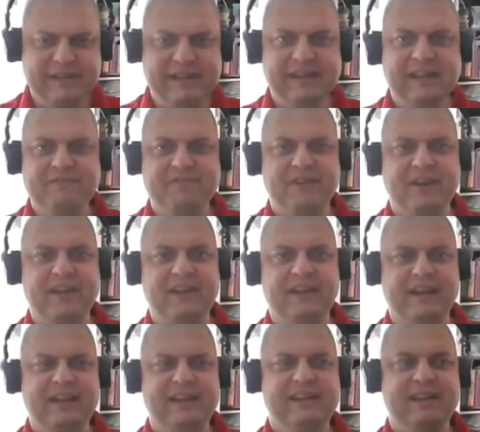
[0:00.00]
enough, I
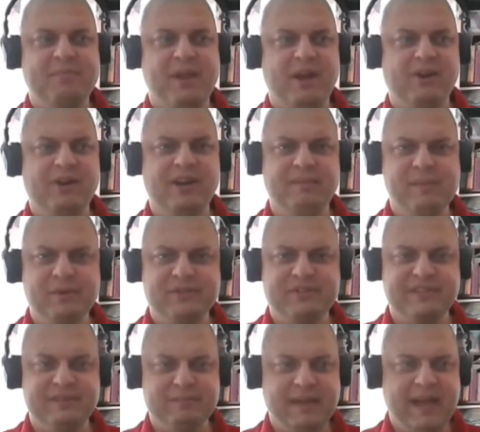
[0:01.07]
ended up carrying most
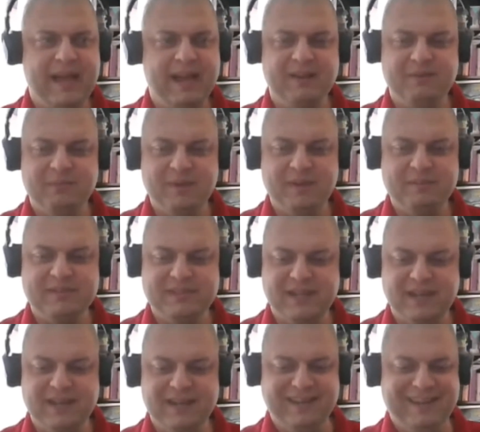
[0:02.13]
of them back. But
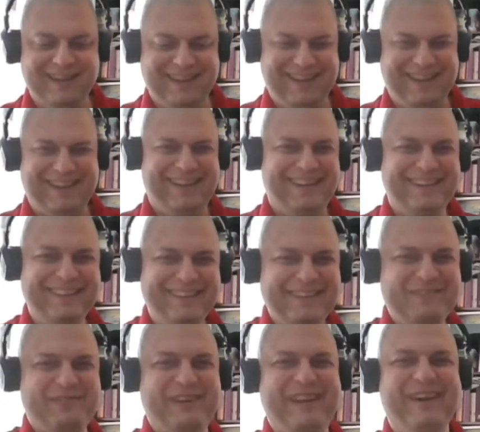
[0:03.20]

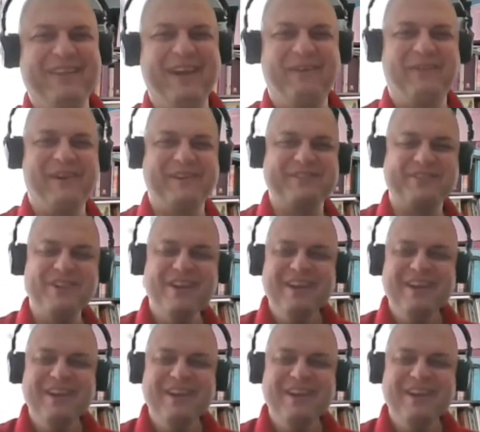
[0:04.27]
funny how that works.